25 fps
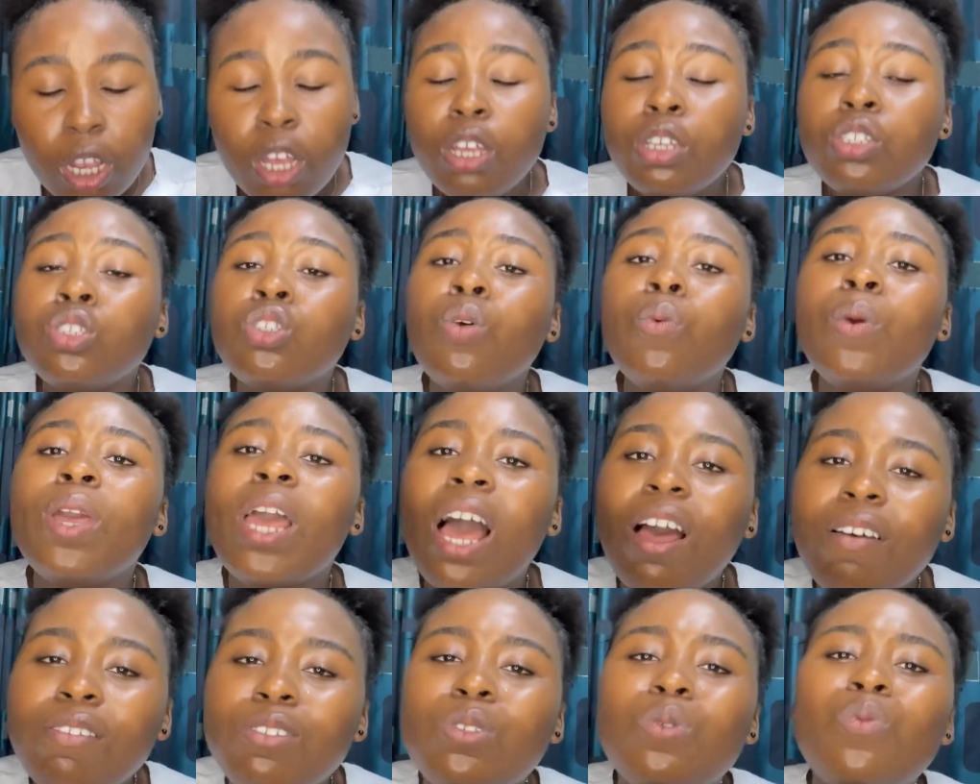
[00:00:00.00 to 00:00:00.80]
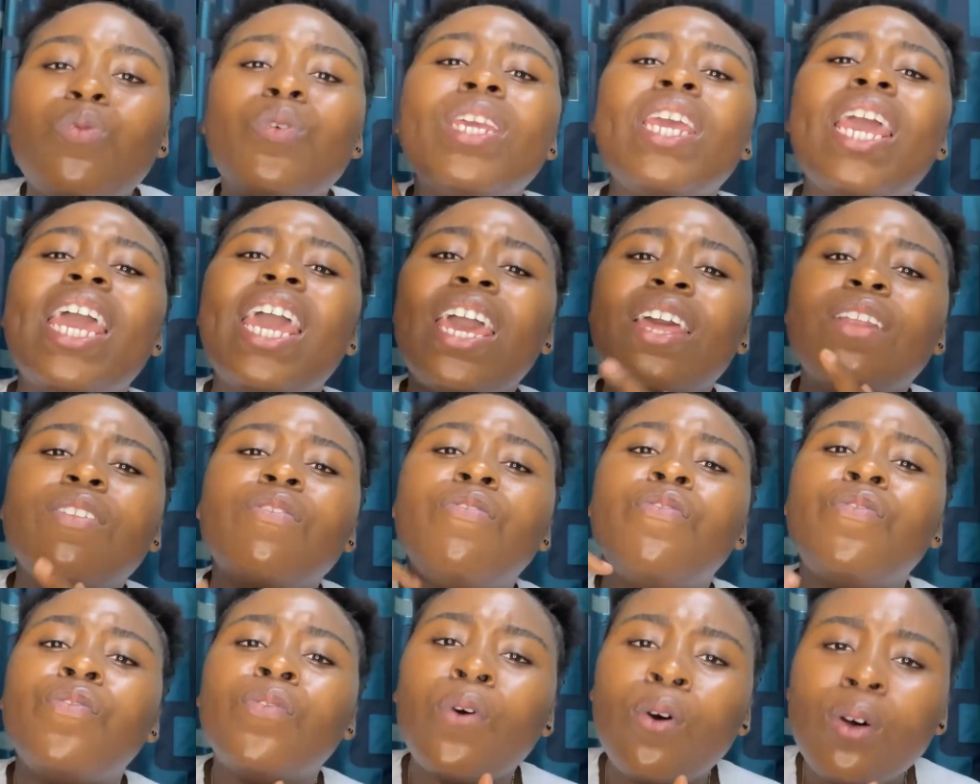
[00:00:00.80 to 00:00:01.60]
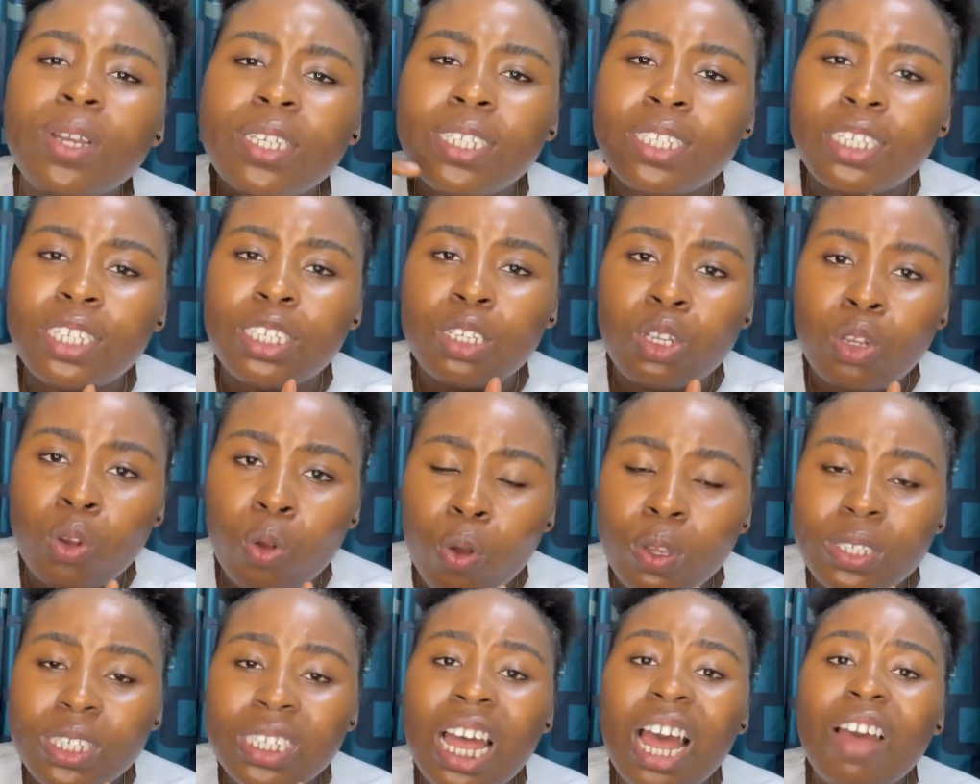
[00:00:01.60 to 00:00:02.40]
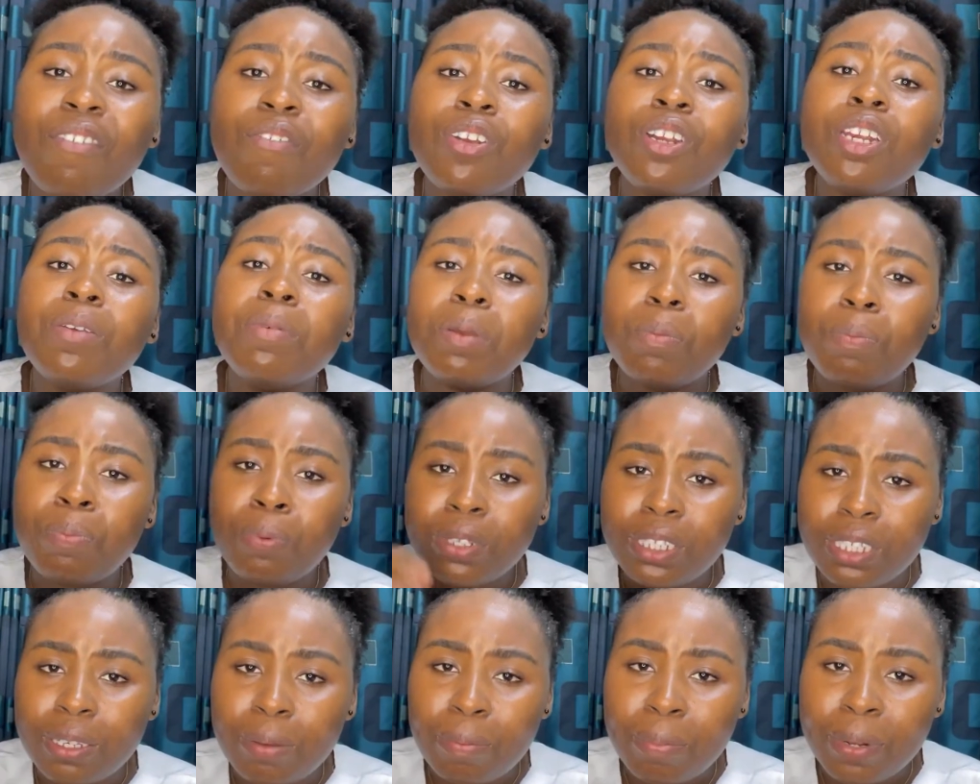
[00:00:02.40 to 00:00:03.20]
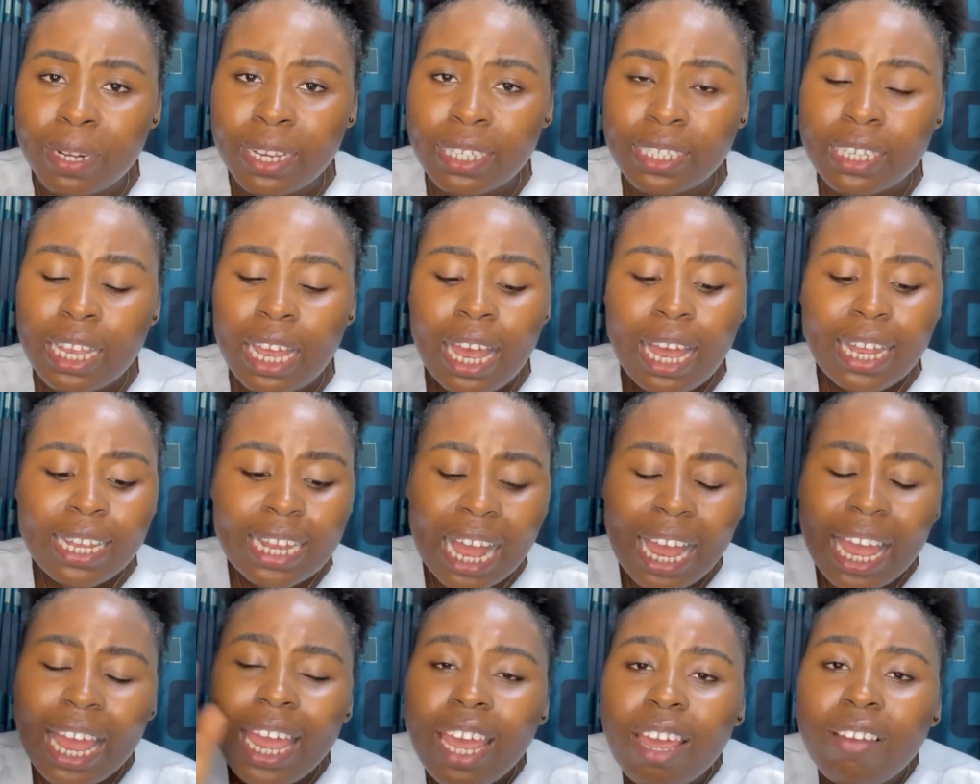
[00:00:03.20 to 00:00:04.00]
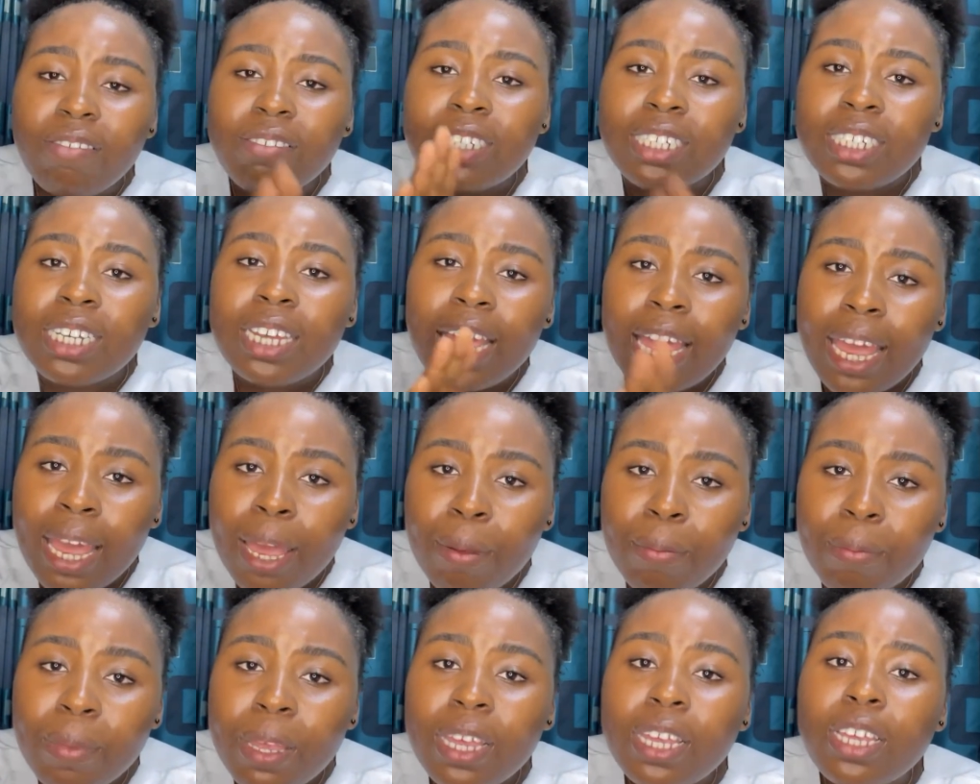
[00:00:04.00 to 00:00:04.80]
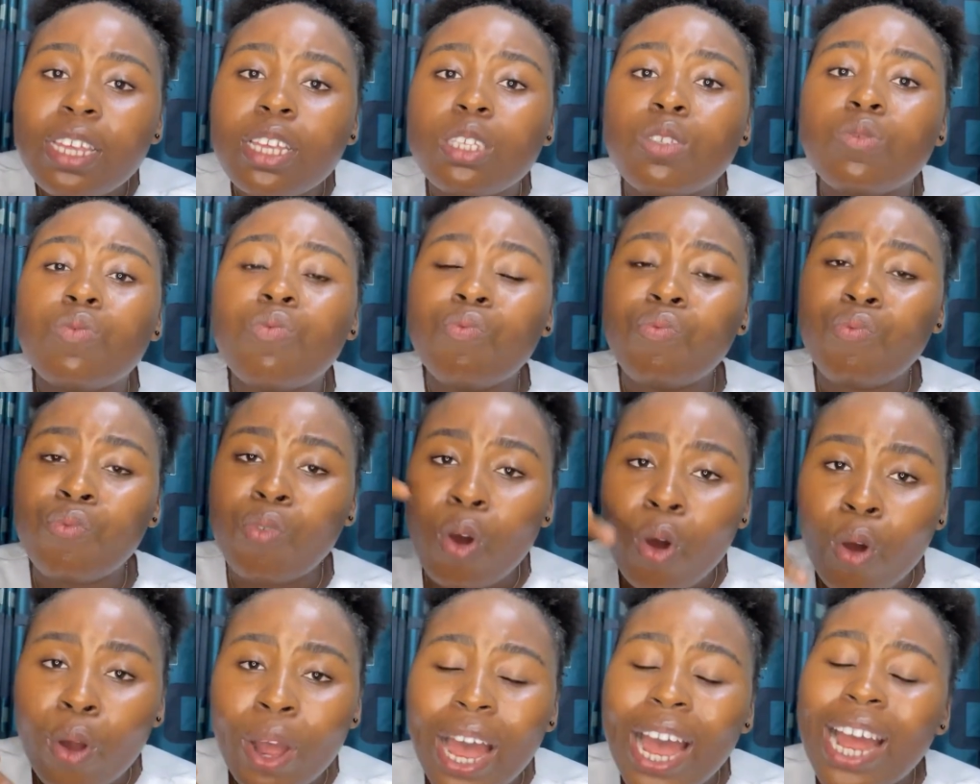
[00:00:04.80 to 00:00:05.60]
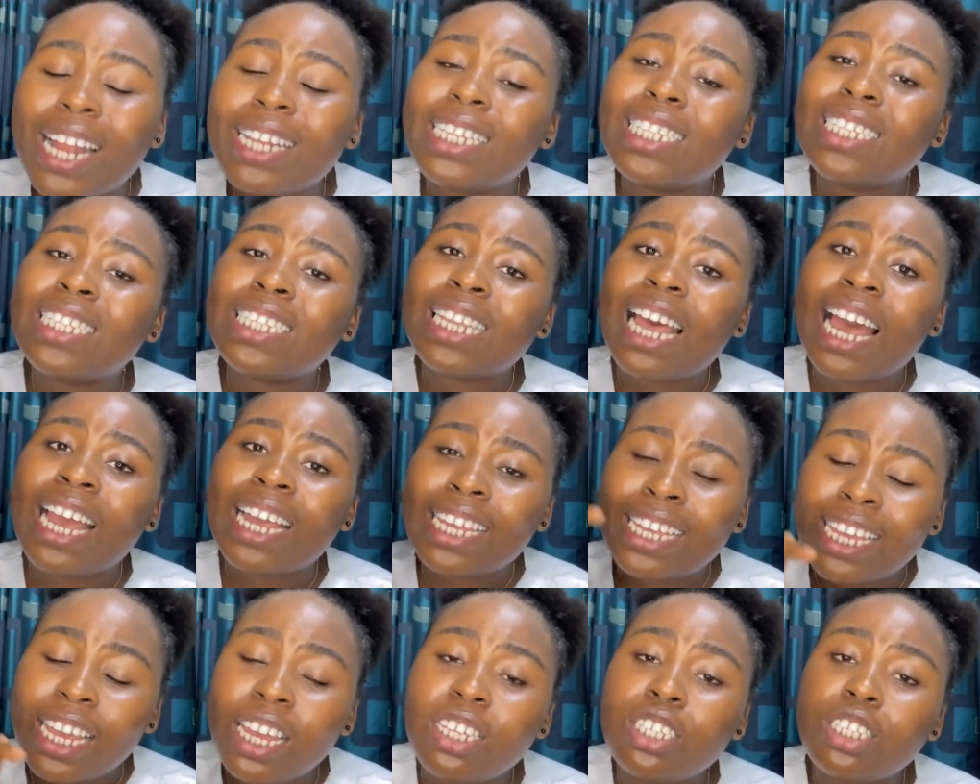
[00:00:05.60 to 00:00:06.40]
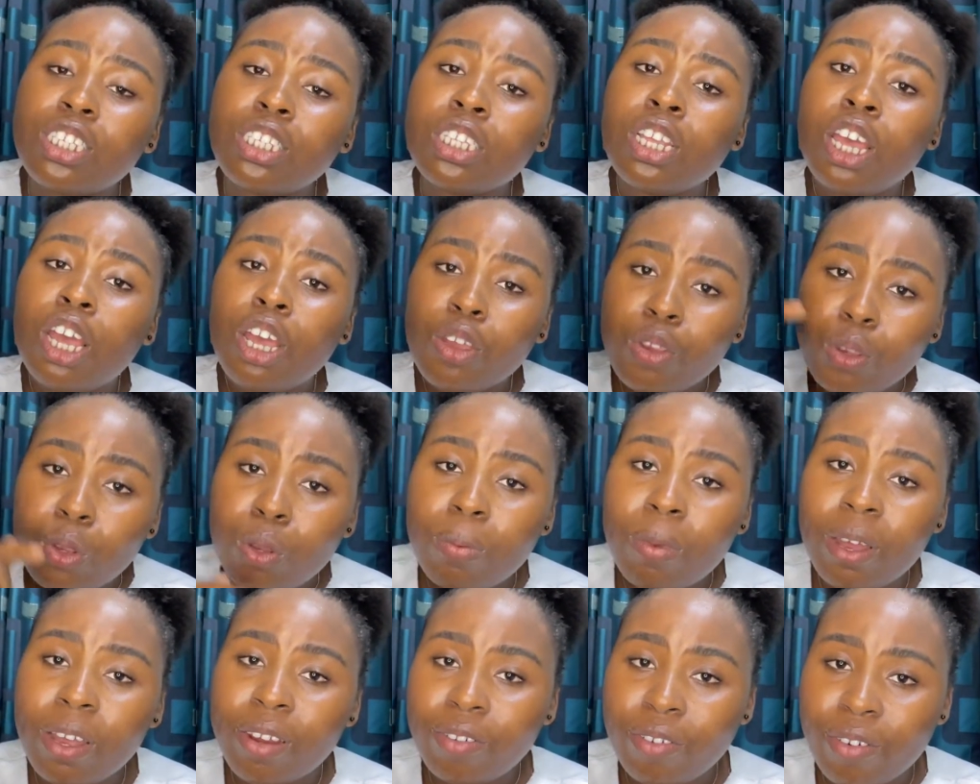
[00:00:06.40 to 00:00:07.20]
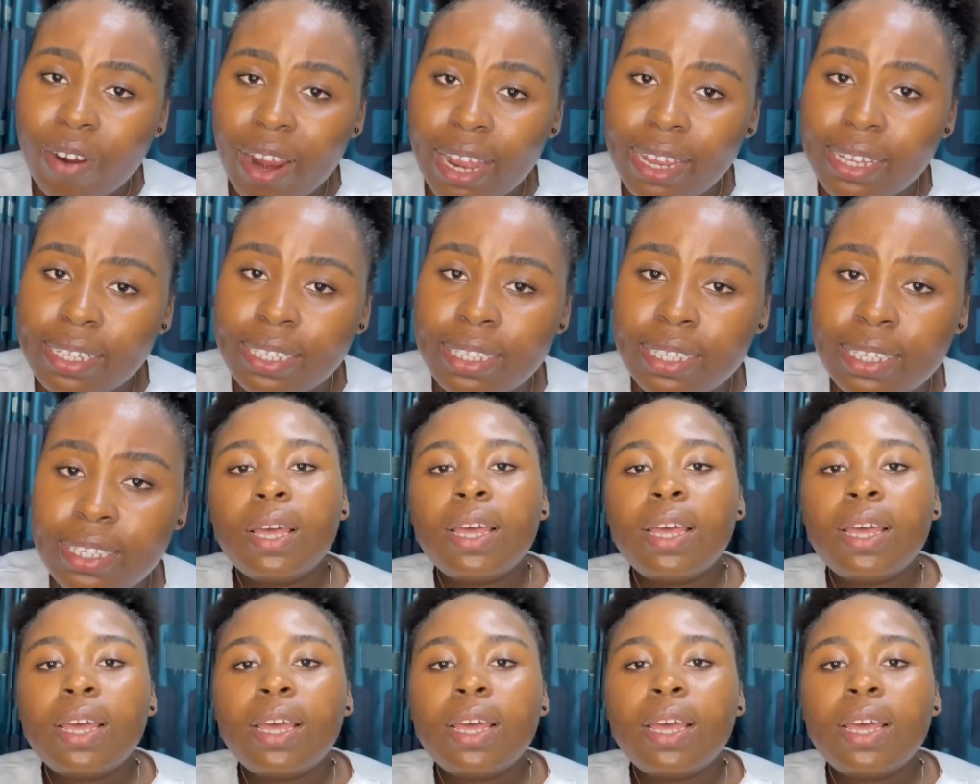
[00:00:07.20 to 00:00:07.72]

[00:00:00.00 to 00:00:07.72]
So we have to reinforce these laws that have already been put in place, that FGM is wrong and it's against human rights.